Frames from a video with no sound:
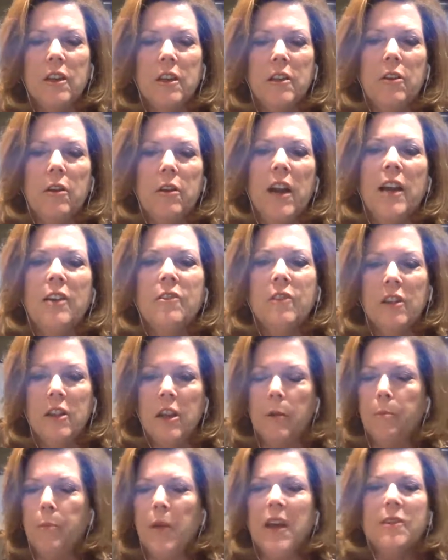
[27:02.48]
in their house and
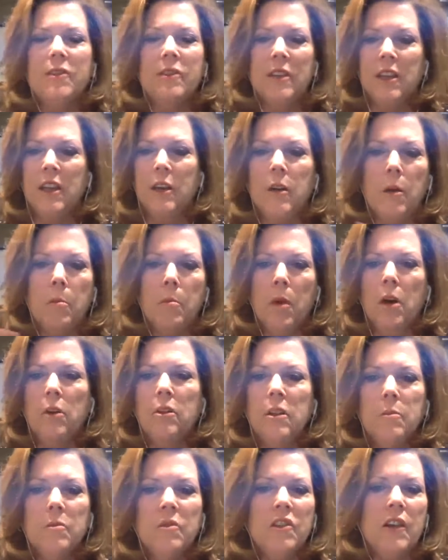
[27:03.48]
they're passing it among
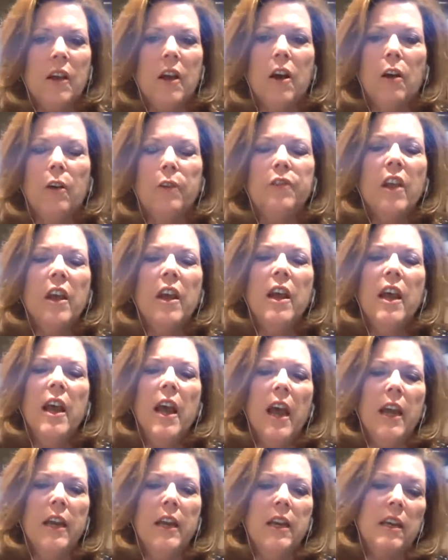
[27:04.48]
themselves
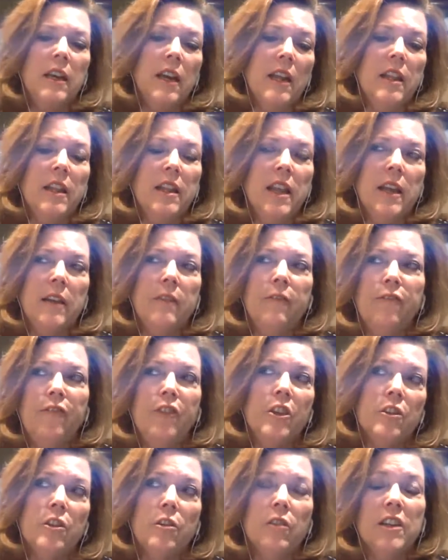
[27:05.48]
and then
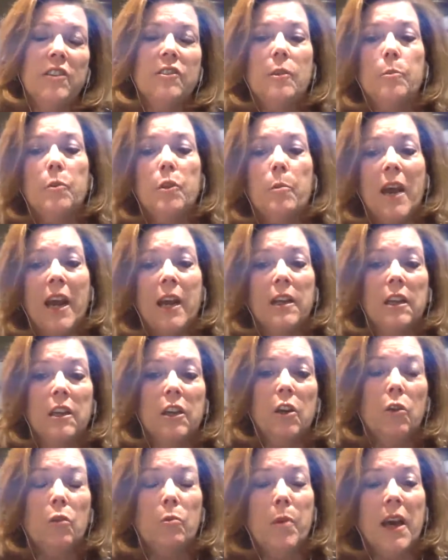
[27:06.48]
feel they're asymptomatic and
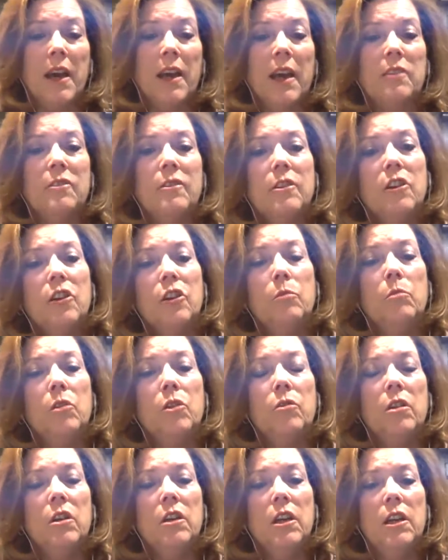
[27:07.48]
going back out to the
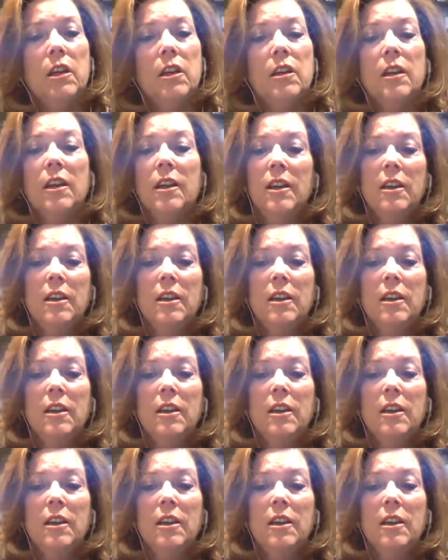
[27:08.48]
community,